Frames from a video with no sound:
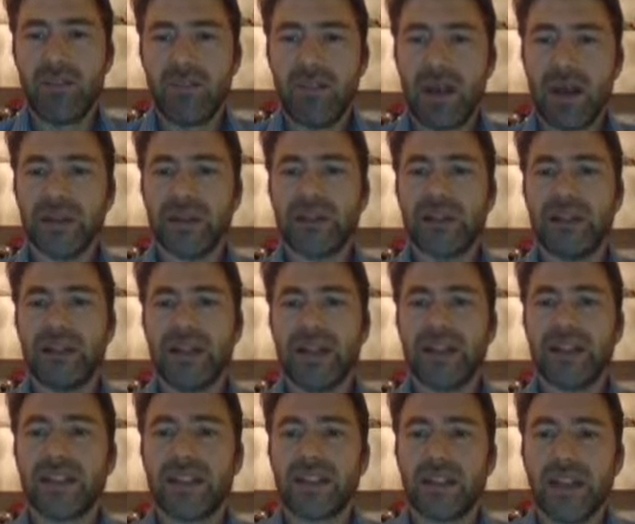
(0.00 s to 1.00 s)
but
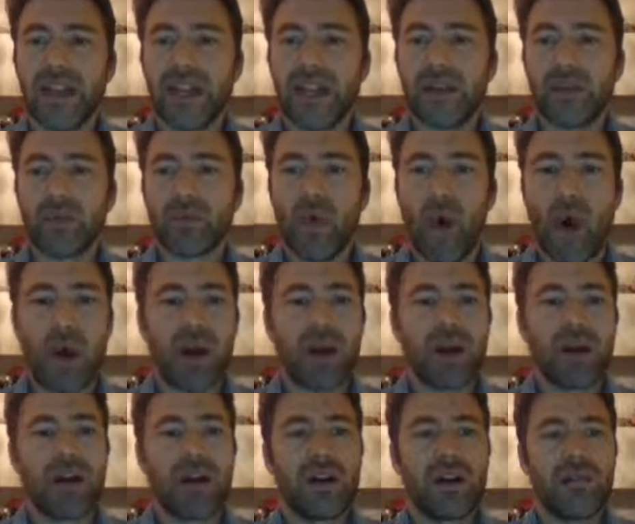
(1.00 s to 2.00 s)
that is clearly wrong,
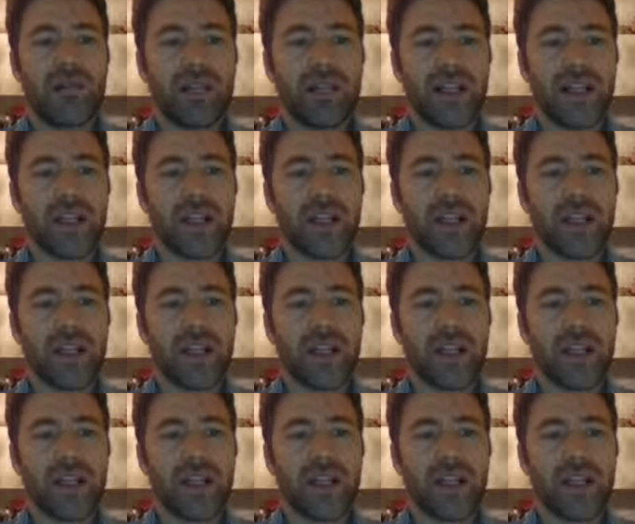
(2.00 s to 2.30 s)
for